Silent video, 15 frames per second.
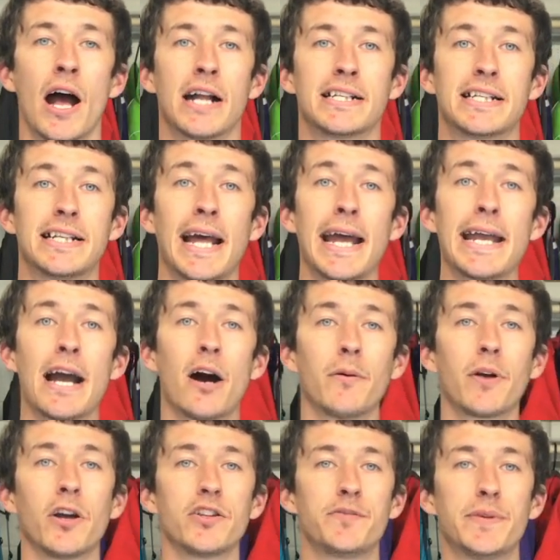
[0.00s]
Today I'm
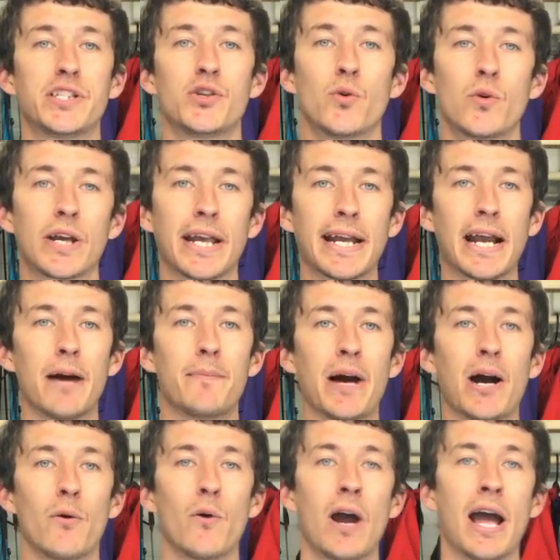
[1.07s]
going to be talking
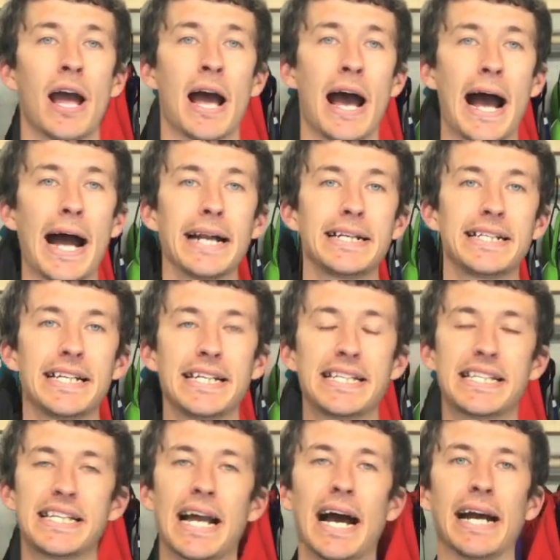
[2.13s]
about
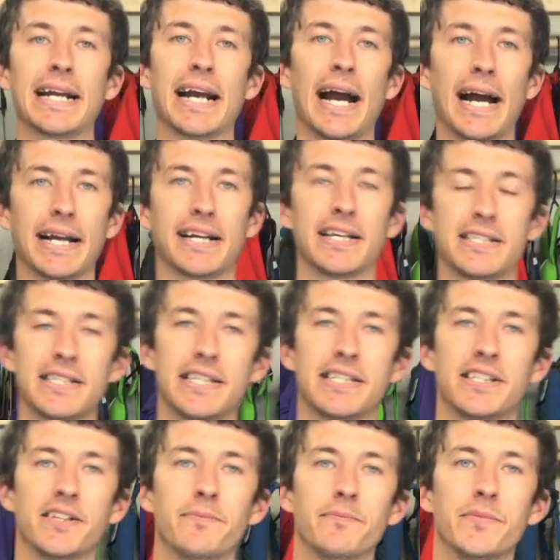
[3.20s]
anti-snag anchor
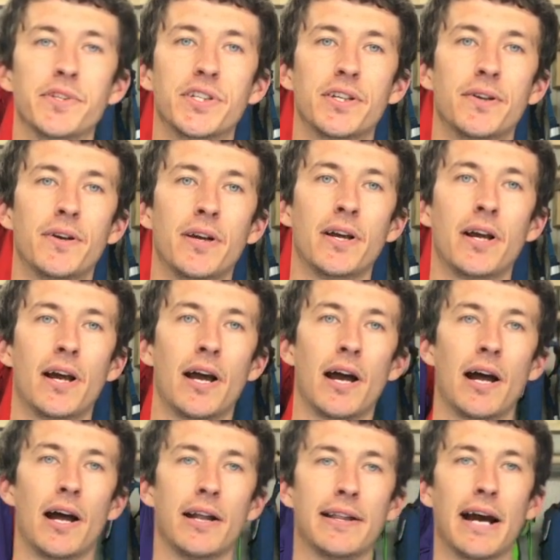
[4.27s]
systems.
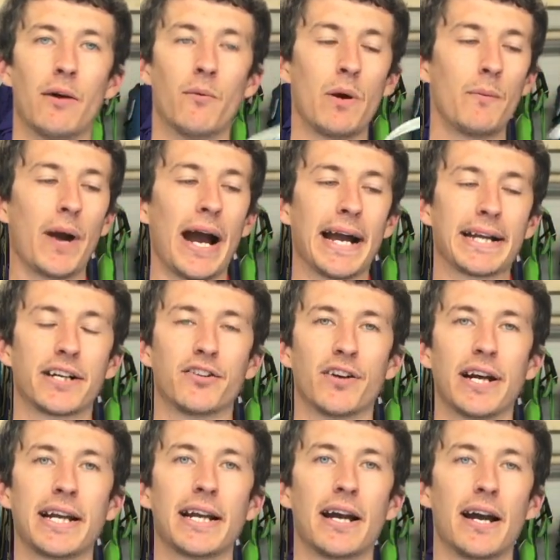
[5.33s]
Now when we're
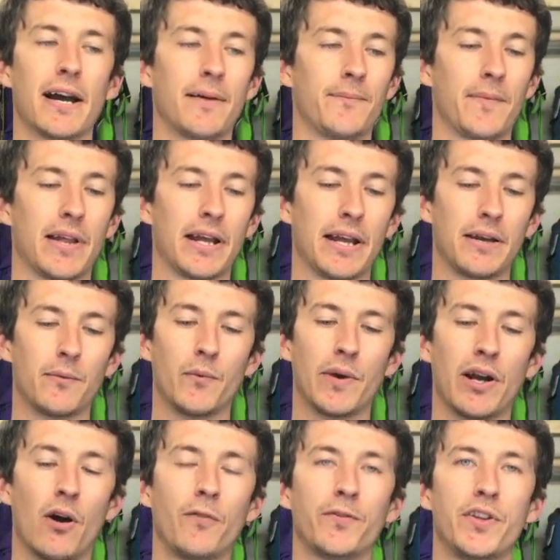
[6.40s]
anchoring, we
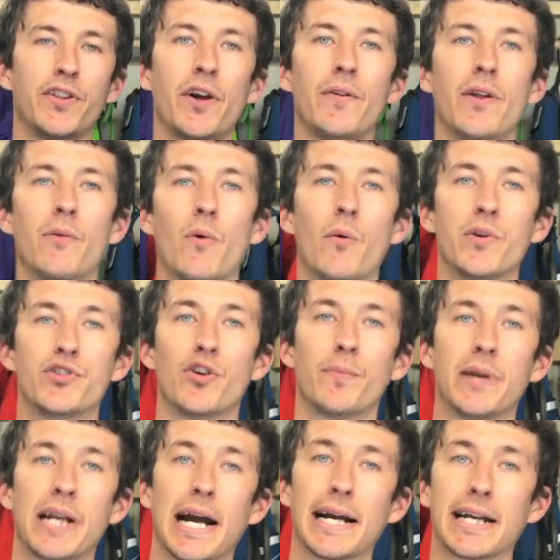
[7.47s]
often don't know what we're
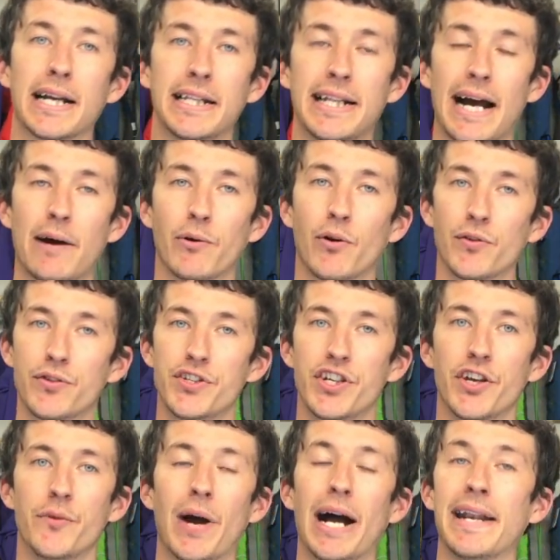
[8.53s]
dropping the anchor down
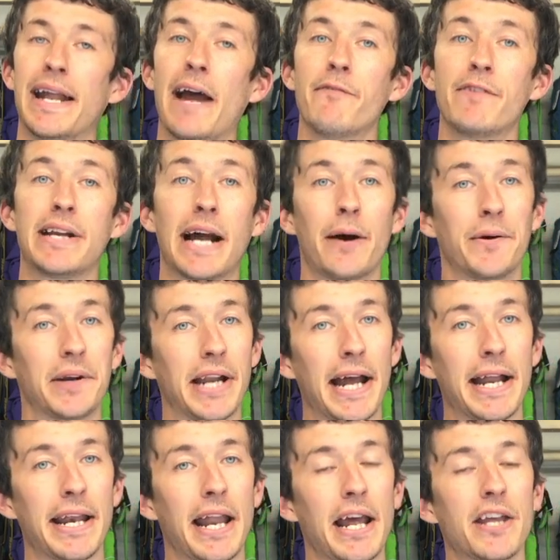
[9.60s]
onto, and every now and
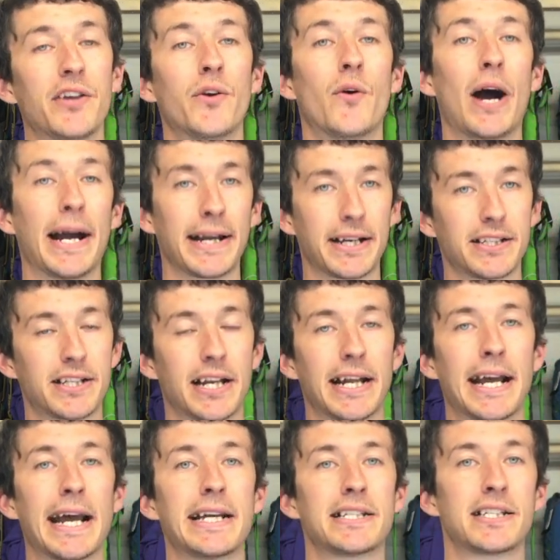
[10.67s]
then your anchor is going to
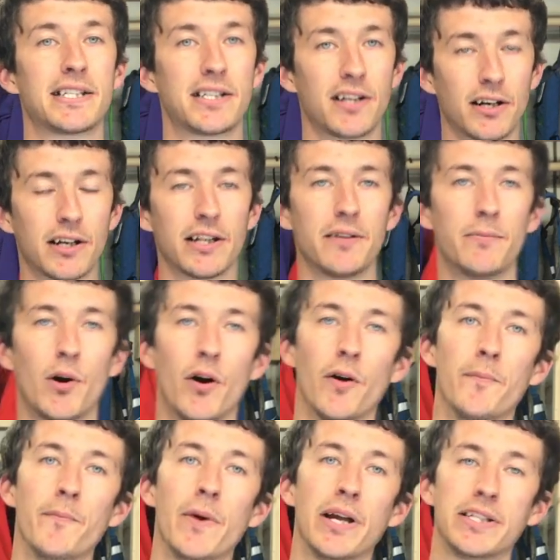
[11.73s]
get stuck in the
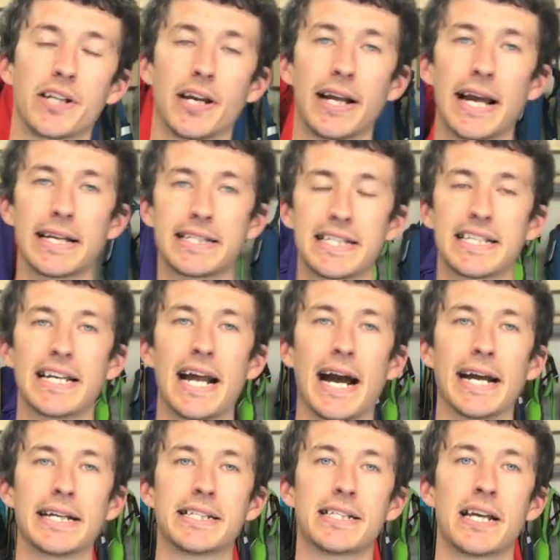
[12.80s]
bottom, it's going to get
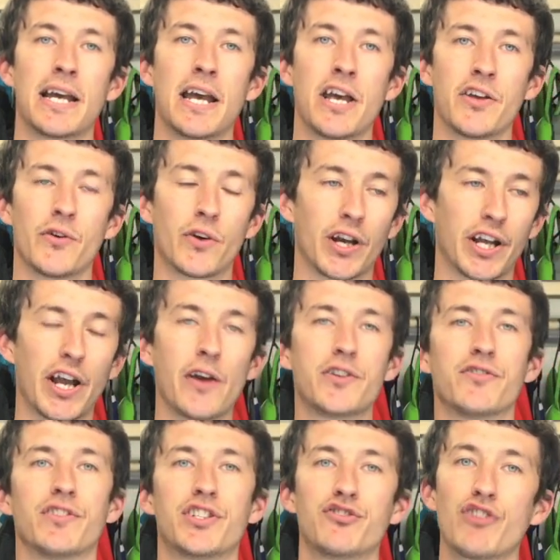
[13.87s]
snagged. You're going to go to
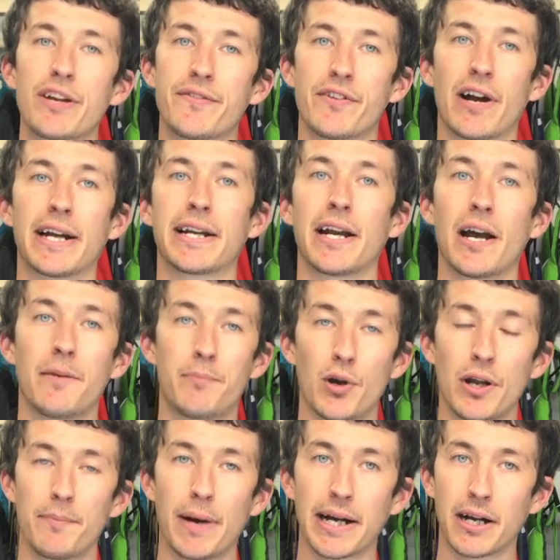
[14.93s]
retrieve your anchor, pull
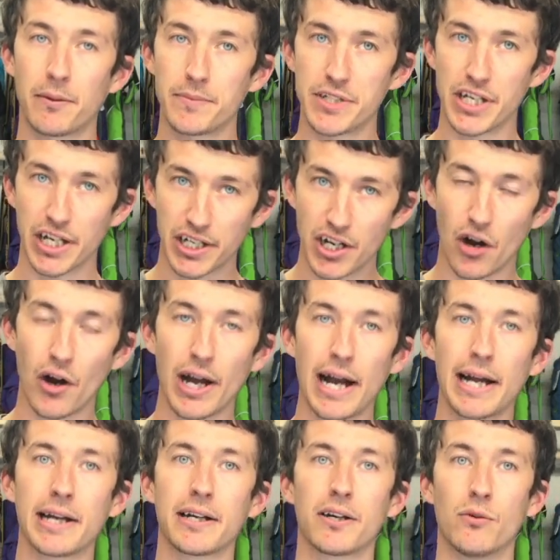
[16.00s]
it back up to your
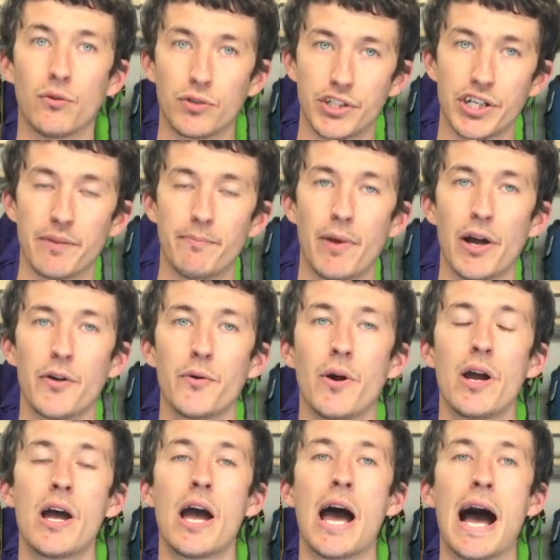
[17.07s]
kayak or to your boat,
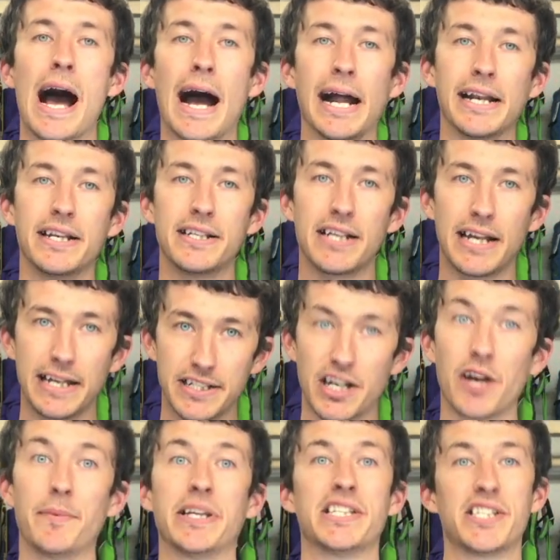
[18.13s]
and it's
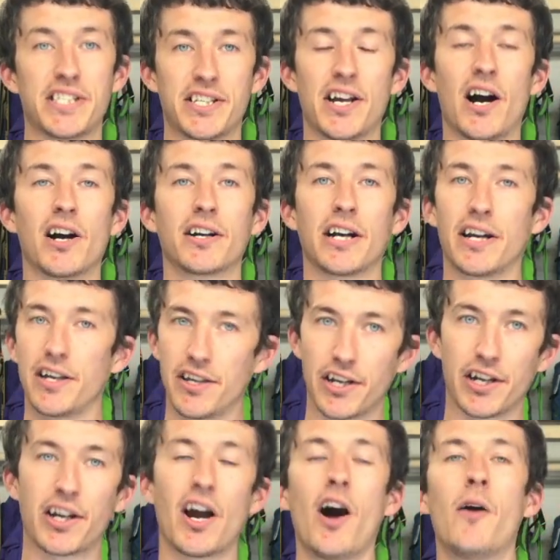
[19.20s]
going to be stuck. You
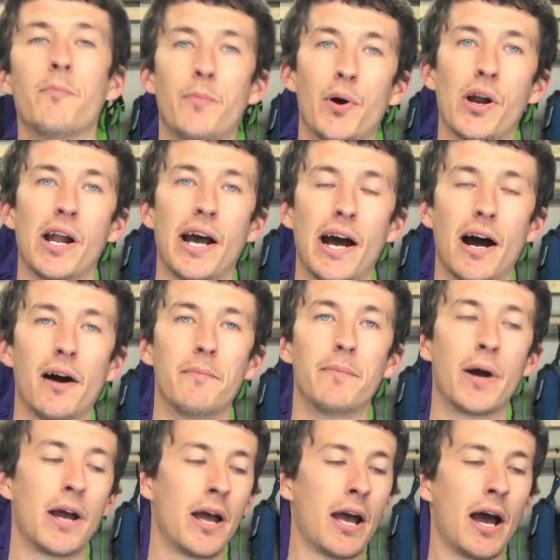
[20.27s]
can't pull it up.
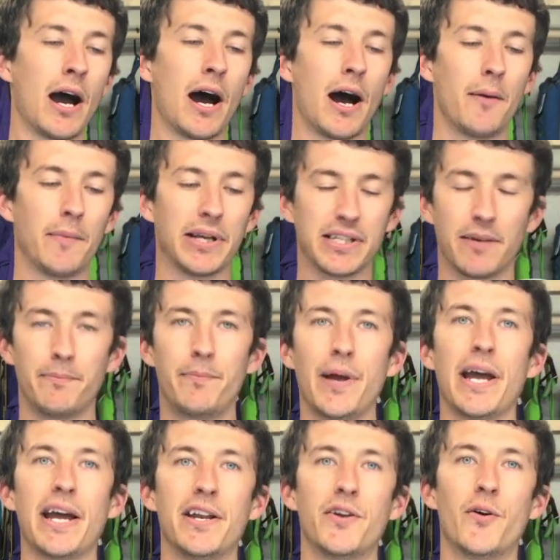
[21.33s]
It's a
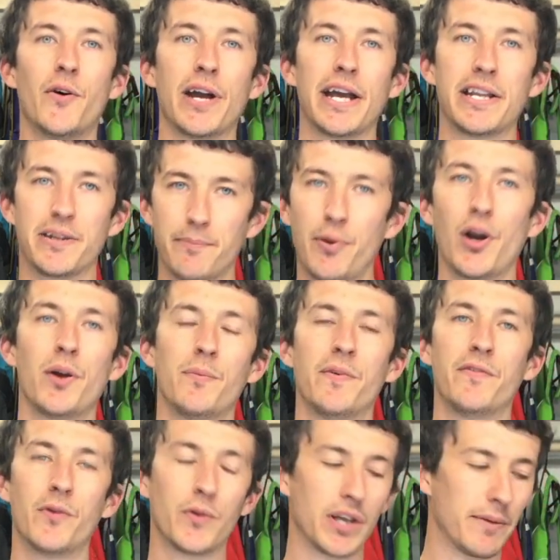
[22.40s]
bit annoying, you're pulling
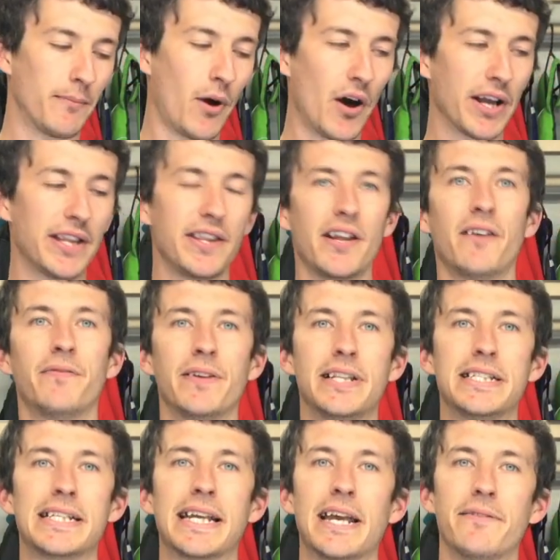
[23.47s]
with all your might,
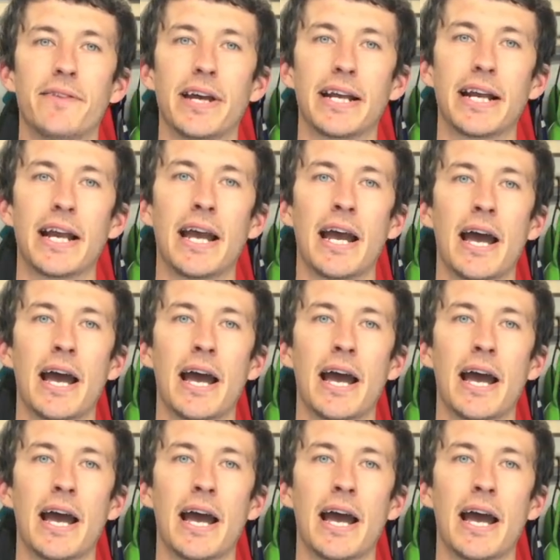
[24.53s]
nothing's giving.